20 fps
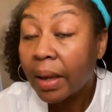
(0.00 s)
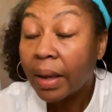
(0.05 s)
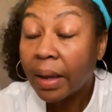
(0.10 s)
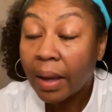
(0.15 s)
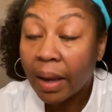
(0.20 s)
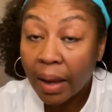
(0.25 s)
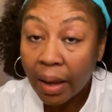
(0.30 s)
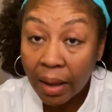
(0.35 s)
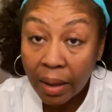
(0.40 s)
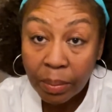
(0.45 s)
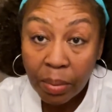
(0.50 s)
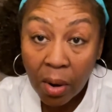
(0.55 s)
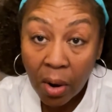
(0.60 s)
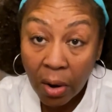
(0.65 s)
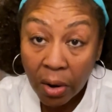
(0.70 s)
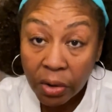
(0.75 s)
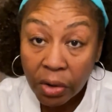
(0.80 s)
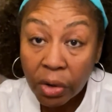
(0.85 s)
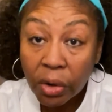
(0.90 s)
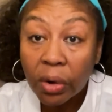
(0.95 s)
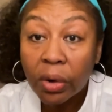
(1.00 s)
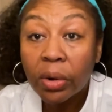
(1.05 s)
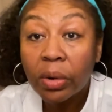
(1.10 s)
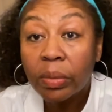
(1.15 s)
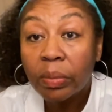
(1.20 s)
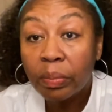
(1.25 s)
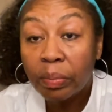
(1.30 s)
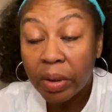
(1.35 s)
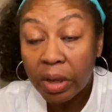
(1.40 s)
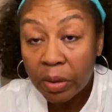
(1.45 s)
A partner,
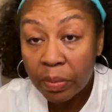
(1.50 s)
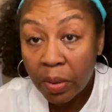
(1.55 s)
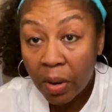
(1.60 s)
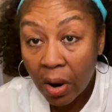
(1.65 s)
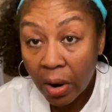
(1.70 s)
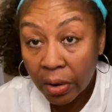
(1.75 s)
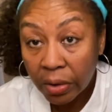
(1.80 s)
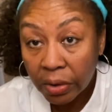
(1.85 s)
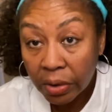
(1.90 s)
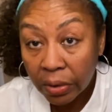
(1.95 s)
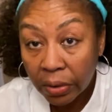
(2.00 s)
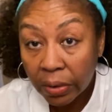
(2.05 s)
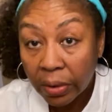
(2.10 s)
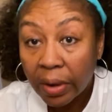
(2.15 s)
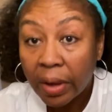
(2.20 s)
B partner.